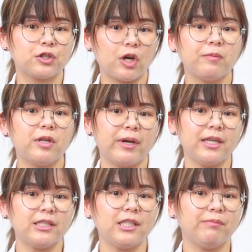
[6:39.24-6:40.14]
stop the
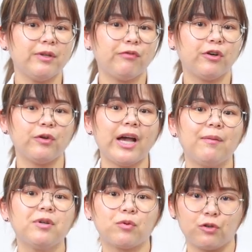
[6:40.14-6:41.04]
medicine before you
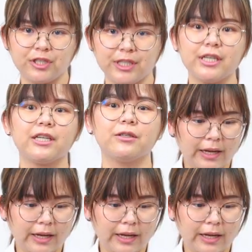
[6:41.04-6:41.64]
have the procedure.